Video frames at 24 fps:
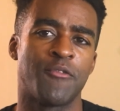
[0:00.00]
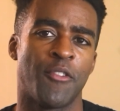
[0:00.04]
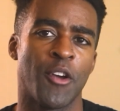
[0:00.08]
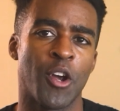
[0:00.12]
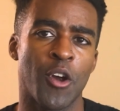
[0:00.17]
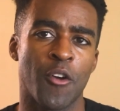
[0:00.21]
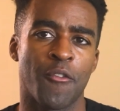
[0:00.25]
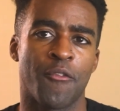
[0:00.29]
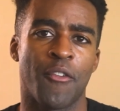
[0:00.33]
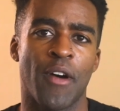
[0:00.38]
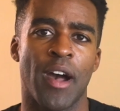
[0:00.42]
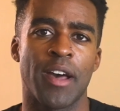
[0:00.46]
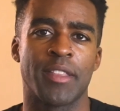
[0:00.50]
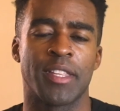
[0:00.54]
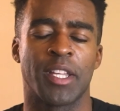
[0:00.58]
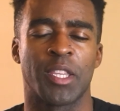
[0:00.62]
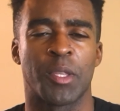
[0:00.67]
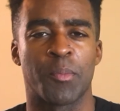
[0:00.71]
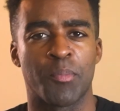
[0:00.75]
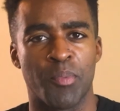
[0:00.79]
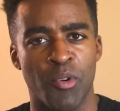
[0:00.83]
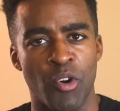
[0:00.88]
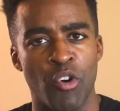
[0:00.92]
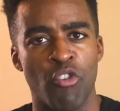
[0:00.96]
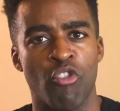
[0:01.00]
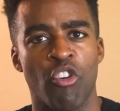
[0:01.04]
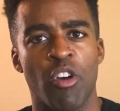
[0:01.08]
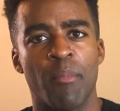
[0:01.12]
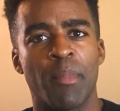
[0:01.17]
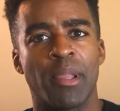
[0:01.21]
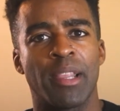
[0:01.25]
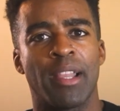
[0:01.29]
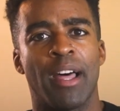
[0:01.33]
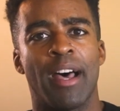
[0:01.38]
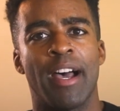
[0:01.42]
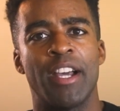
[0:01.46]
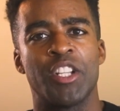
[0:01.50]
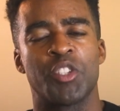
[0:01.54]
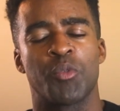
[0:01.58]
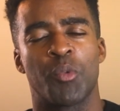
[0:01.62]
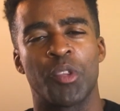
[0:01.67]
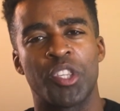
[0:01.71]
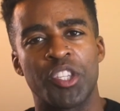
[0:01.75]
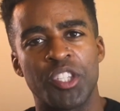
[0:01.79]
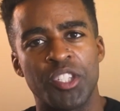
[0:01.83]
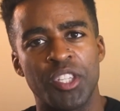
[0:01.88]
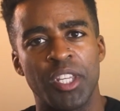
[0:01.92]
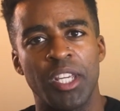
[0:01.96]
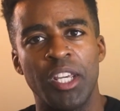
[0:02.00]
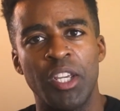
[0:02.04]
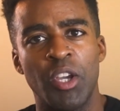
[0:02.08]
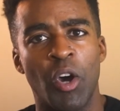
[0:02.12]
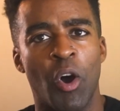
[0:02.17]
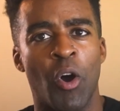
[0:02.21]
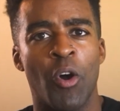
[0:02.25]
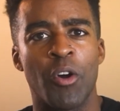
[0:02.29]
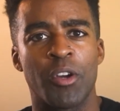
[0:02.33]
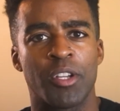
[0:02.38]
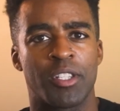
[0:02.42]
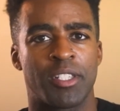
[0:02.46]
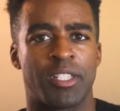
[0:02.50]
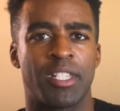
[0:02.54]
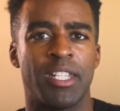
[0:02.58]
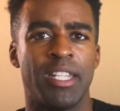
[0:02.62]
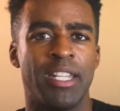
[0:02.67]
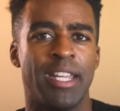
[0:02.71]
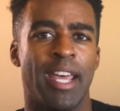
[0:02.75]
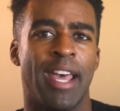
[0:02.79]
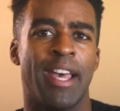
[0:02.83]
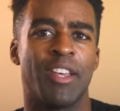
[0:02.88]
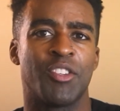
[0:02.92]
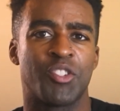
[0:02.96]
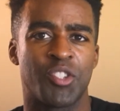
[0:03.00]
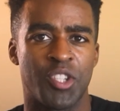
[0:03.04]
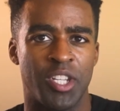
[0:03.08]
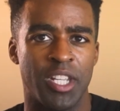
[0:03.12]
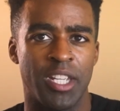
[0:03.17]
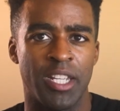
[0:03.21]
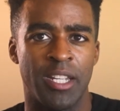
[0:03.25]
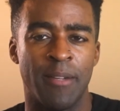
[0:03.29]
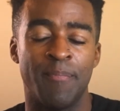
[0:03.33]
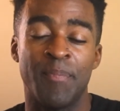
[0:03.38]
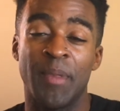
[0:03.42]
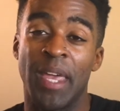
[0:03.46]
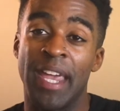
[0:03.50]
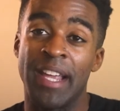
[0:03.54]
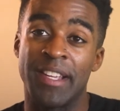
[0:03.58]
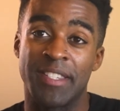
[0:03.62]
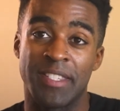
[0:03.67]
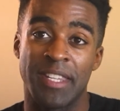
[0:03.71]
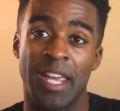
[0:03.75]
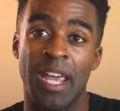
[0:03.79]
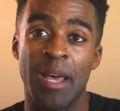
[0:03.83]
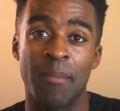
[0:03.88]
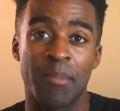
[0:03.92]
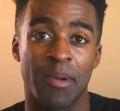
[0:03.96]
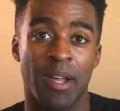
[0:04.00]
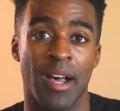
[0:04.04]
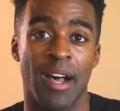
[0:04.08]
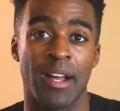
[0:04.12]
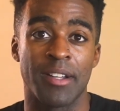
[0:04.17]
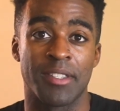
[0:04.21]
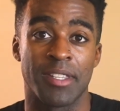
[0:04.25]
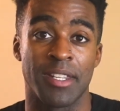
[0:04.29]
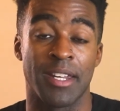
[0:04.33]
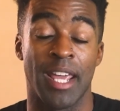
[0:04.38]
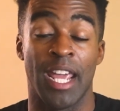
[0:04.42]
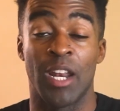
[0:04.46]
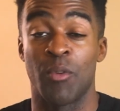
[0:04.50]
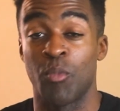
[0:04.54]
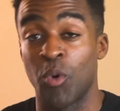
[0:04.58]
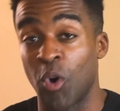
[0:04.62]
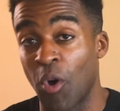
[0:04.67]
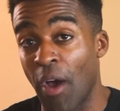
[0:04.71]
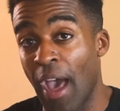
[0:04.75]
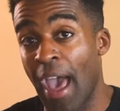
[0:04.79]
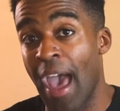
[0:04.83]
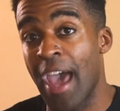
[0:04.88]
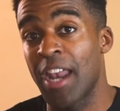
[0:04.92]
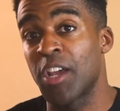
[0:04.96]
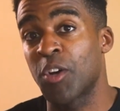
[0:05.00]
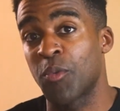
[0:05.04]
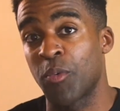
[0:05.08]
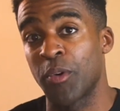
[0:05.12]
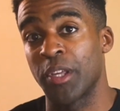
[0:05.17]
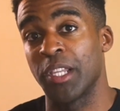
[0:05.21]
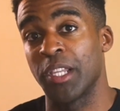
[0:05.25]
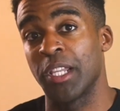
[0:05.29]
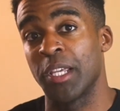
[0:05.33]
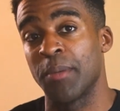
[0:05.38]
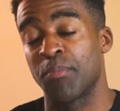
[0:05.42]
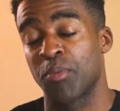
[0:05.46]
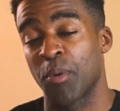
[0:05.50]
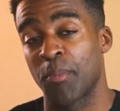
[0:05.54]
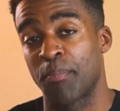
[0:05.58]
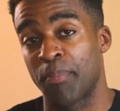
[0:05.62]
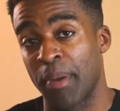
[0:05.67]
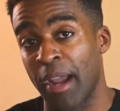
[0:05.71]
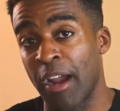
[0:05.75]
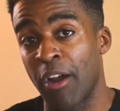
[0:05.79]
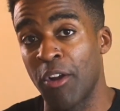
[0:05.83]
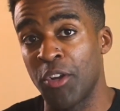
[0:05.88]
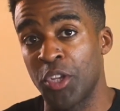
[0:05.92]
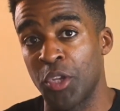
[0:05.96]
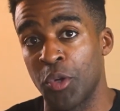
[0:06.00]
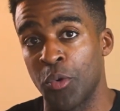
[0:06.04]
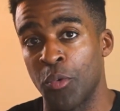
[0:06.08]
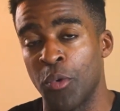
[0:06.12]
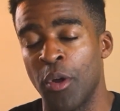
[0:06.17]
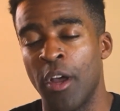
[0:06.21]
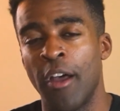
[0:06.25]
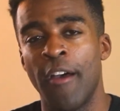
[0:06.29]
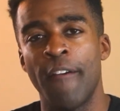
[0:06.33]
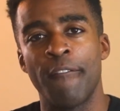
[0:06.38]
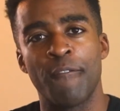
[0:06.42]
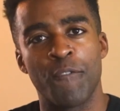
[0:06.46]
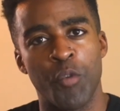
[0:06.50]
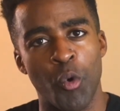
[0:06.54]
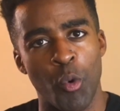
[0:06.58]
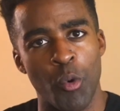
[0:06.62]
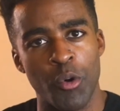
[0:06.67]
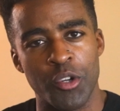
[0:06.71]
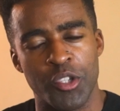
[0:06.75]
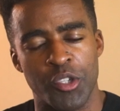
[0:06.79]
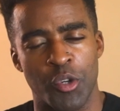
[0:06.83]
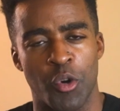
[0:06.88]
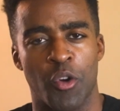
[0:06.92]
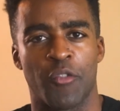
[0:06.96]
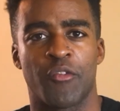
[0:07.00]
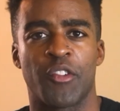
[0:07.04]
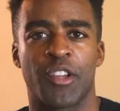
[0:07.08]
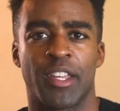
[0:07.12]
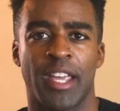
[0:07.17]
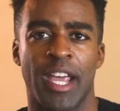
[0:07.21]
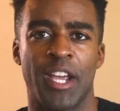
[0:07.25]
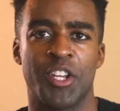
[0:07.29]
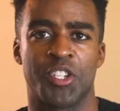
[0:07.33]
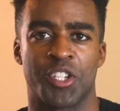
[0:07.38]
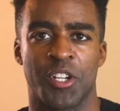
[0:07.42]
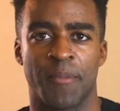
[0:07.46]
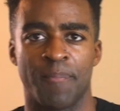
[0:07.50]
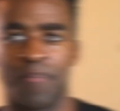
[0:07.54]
verify that the program aligns with CRCST exam content and will adequately prepare you for certification.